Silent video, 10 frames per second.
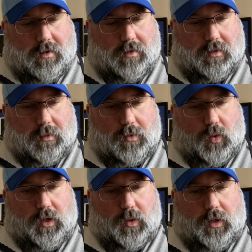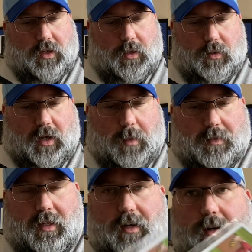some 2022 Topps
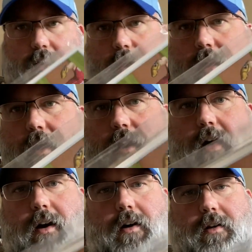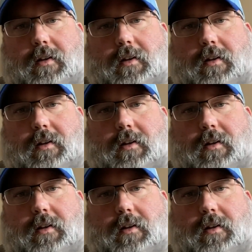in here. Oh,